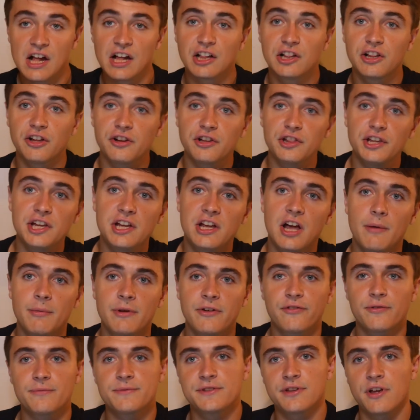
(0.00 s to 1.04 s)
Clearly,
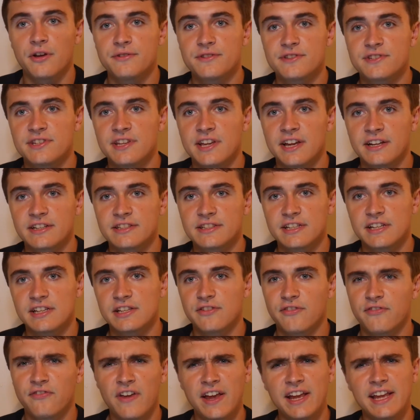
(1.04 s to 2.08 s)
coming from Zone six
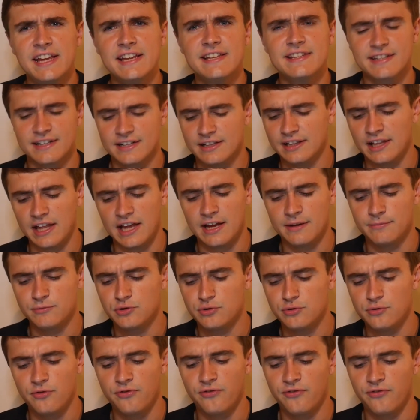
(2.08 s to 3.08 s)
is Vicky's claim to